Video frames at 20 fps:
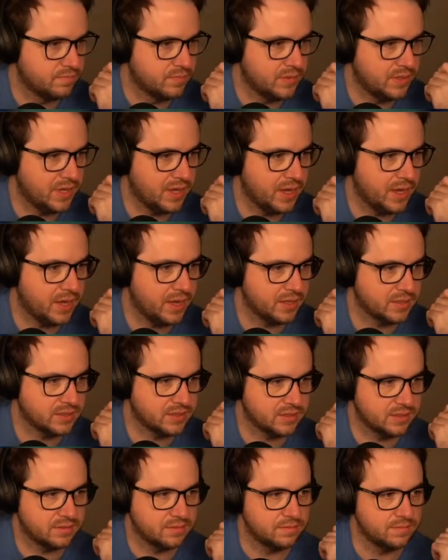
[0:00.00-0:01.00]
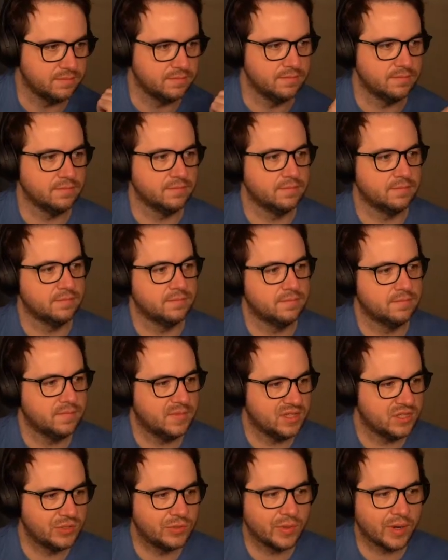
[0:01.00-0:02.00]
Yes.
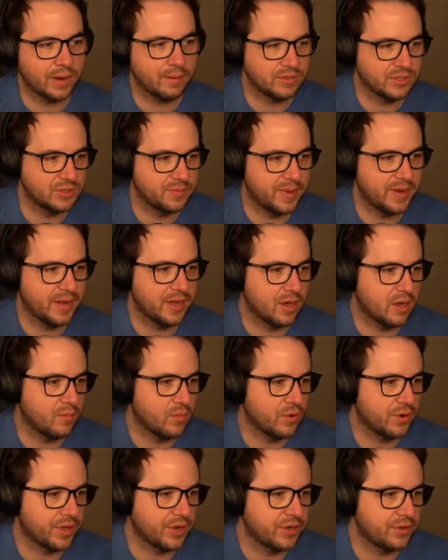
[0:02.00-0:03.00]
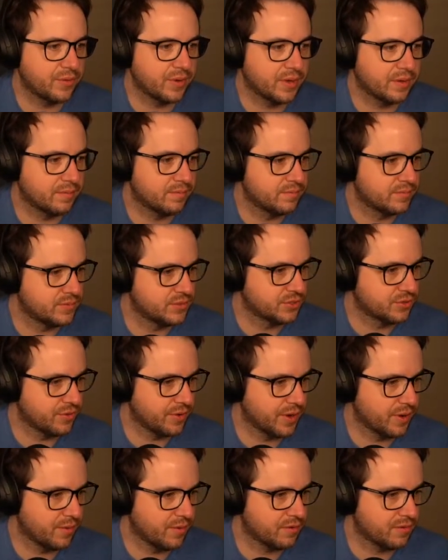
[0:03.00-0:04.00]
This is what I was spending all morning doing,
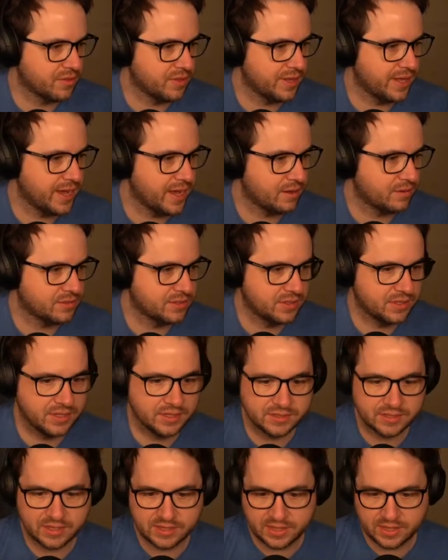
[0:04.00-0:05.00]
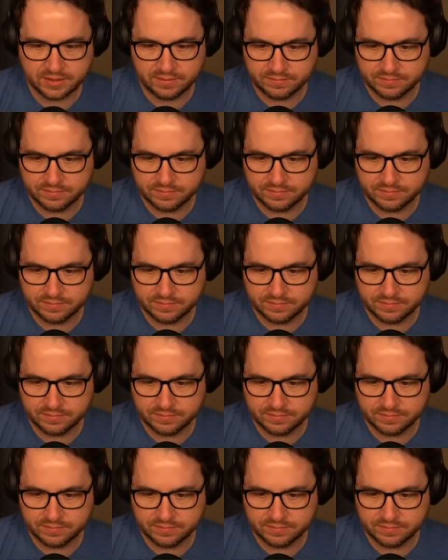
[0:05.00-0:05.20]
screwing around with layouts and things like that.